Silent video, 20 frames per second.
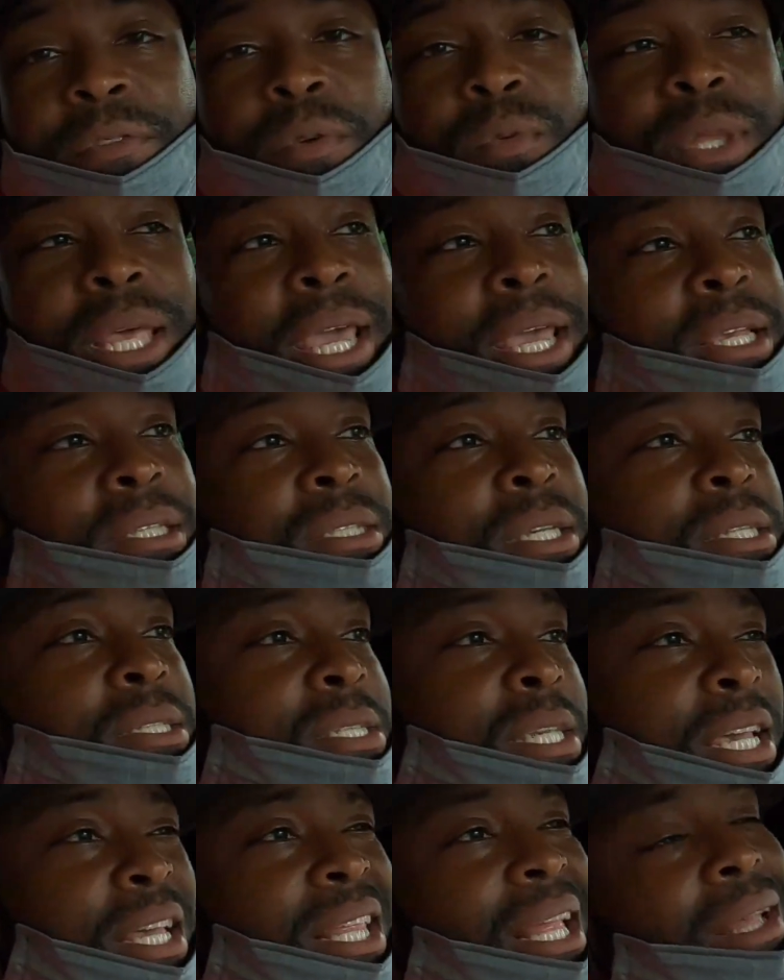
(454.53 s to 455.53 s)
a few days,
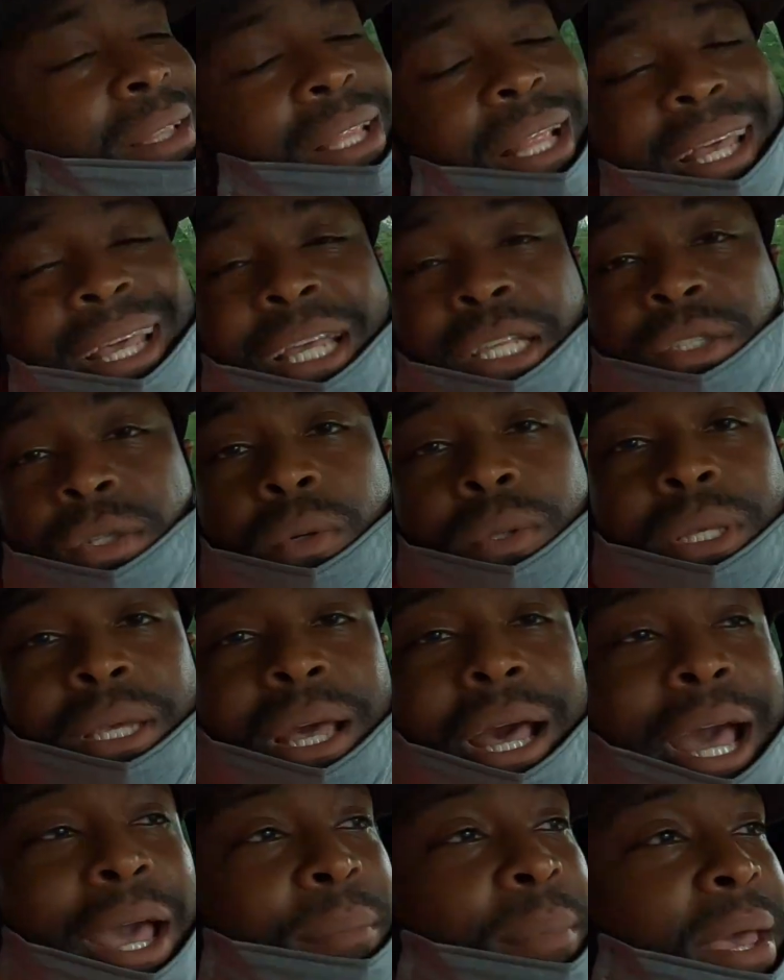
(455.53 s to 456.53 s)
they said. Like I told
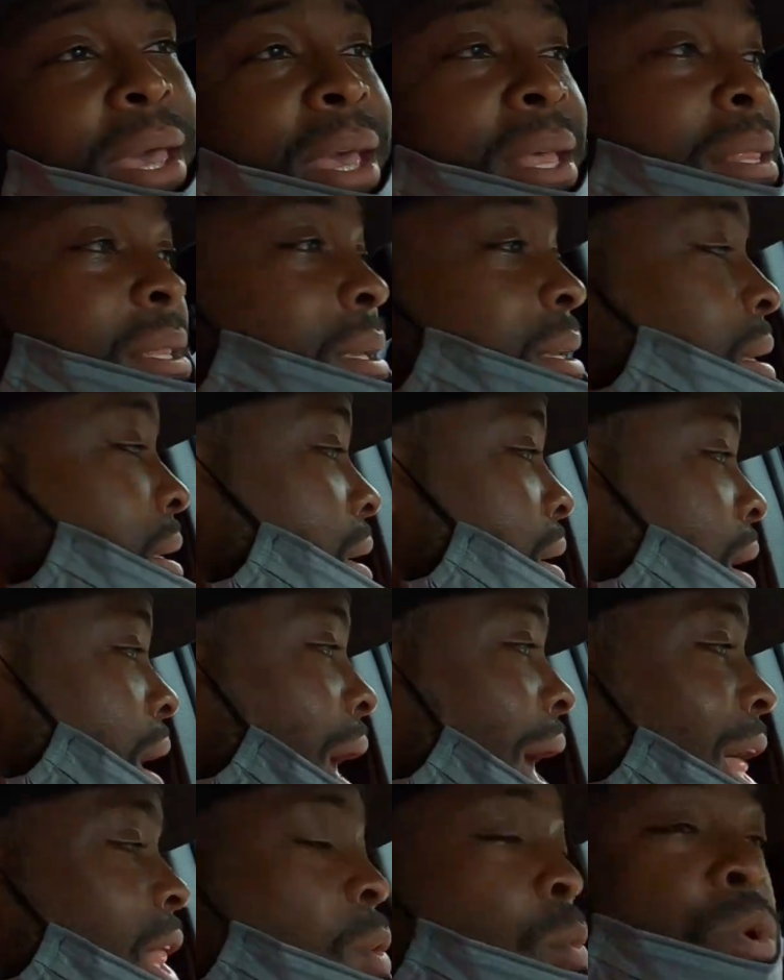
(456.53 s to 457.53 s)
the guy, man,
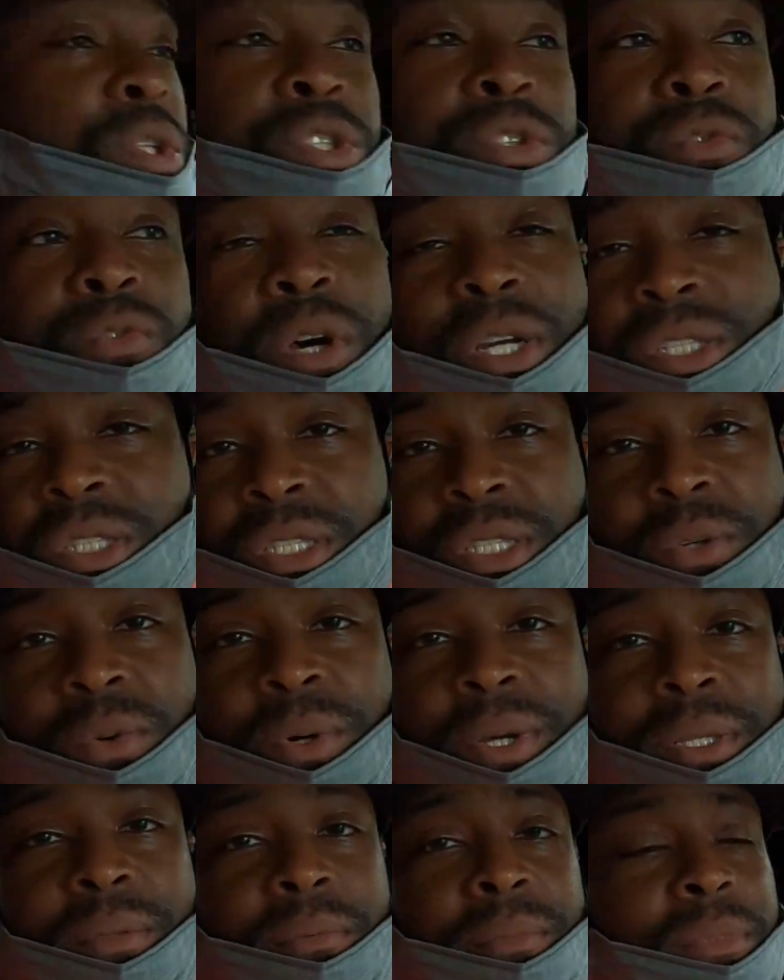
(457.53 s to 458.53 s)
I don't want you rushing
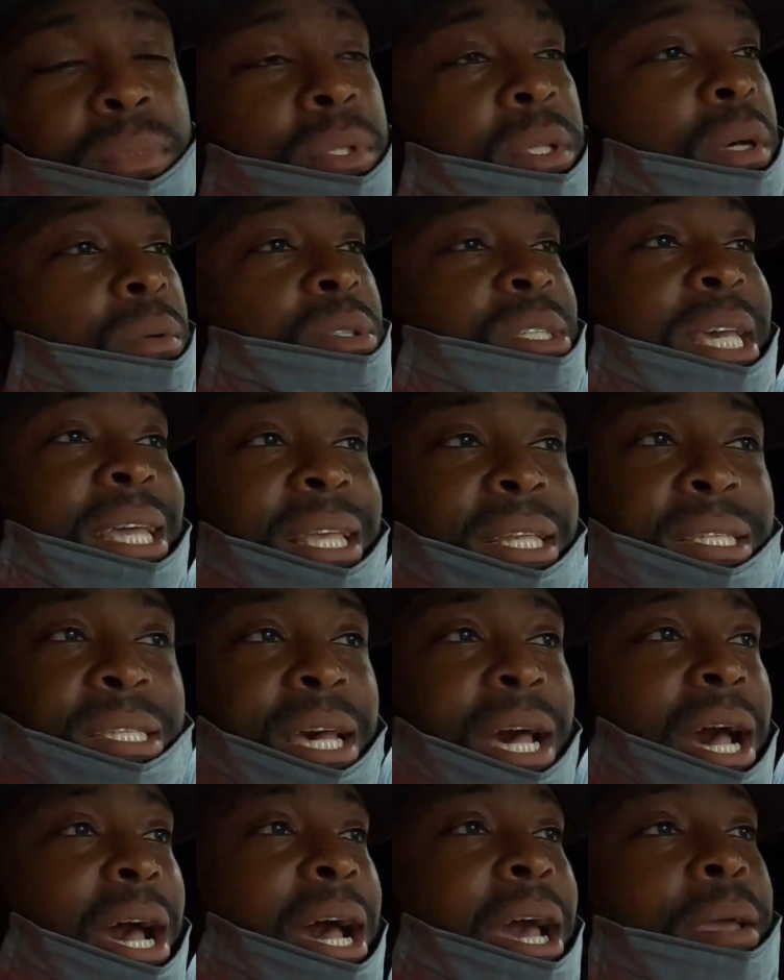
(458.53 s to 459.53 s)
through it. You know, take your
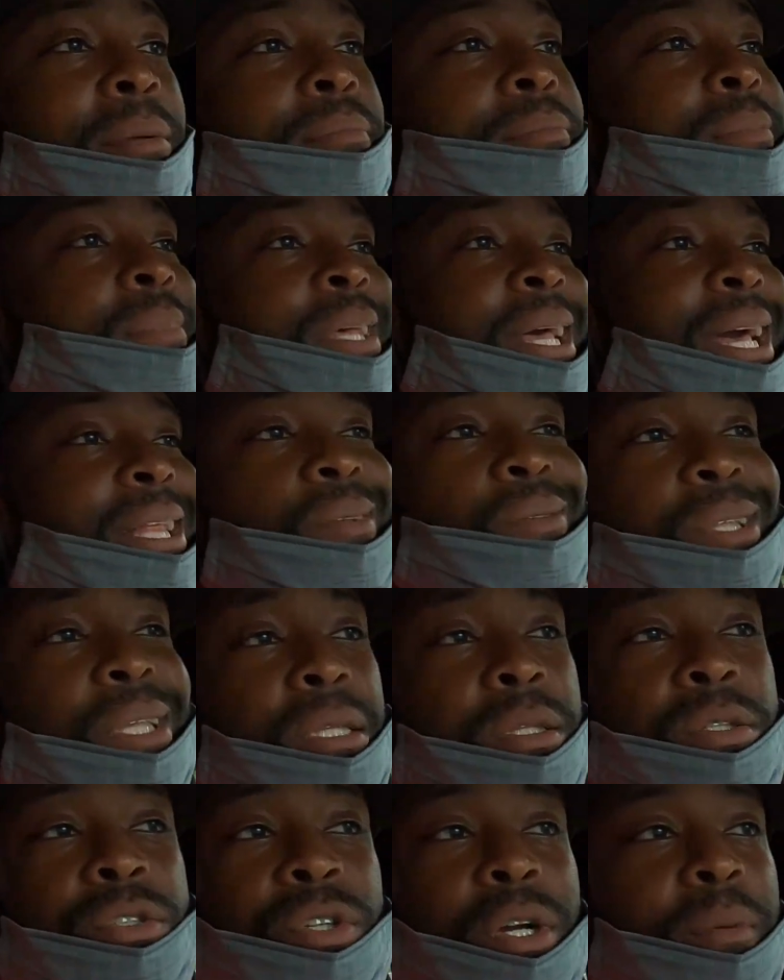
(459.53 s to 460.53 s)
time. I don't
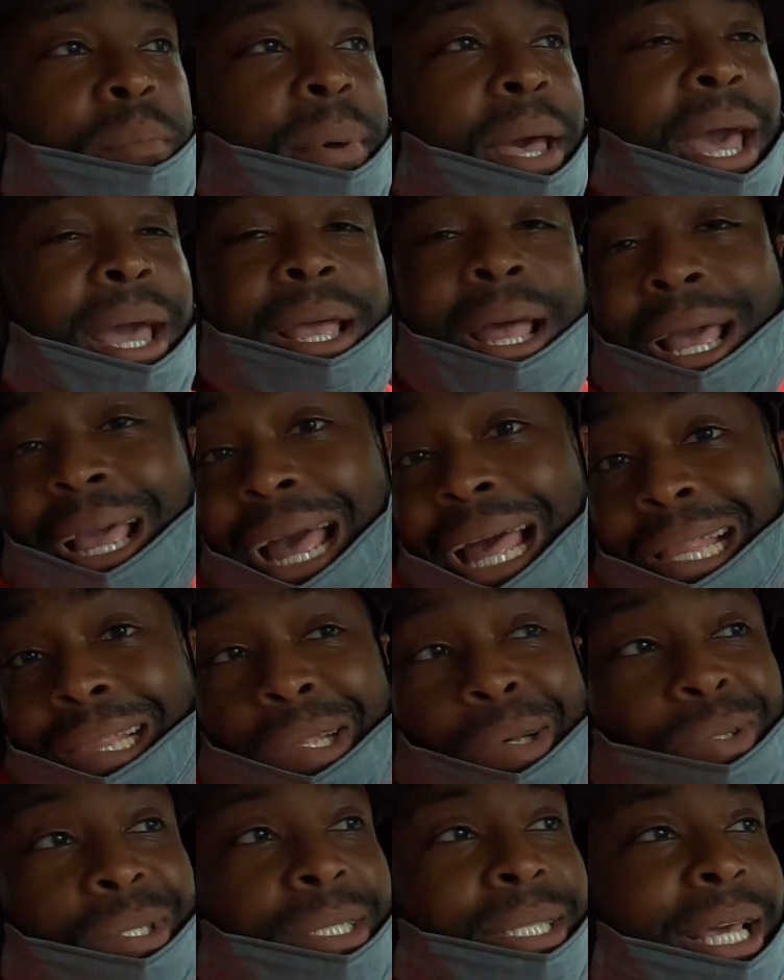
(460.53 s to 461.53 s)
need the truck back. I
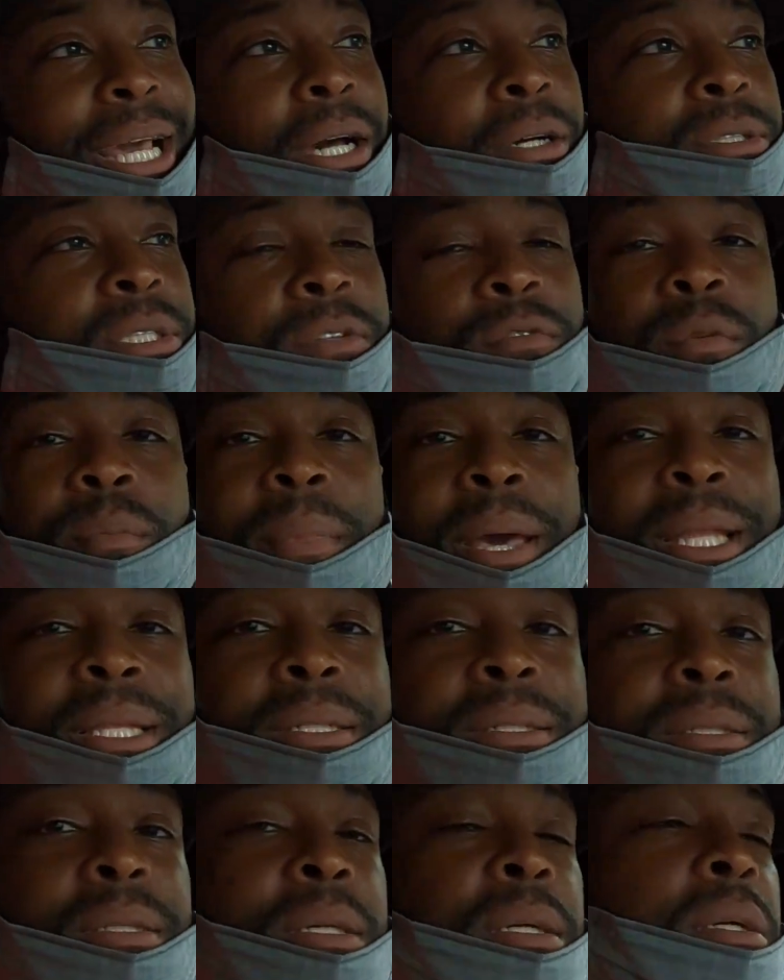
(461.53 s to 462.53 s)
got a loaner now, it's even
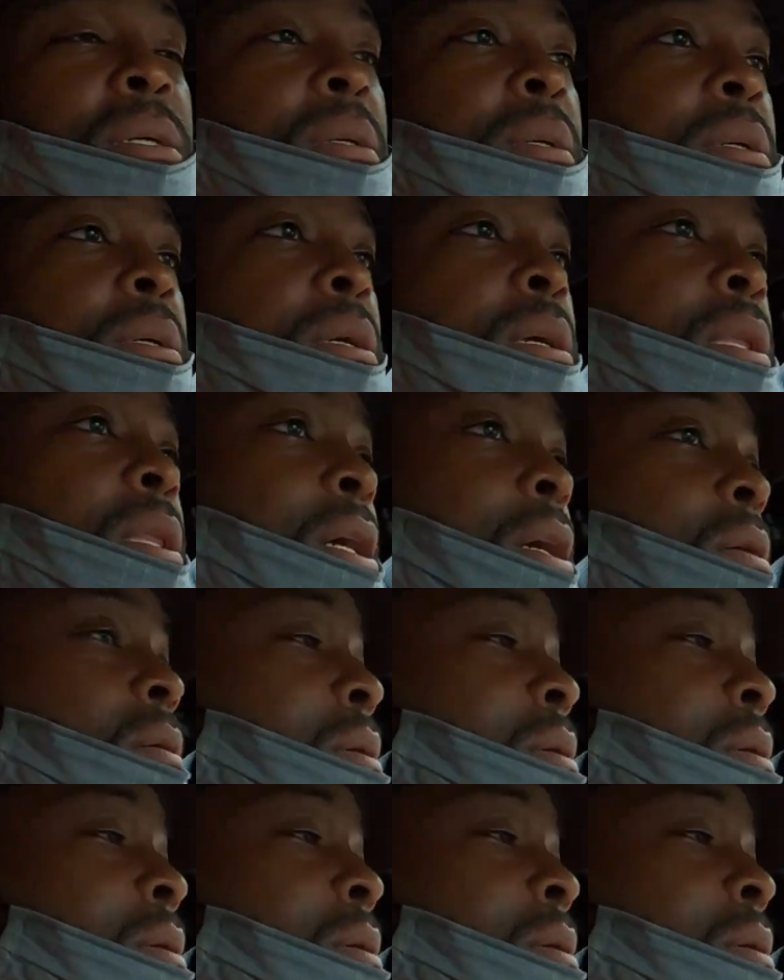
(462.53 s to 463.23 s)
better. You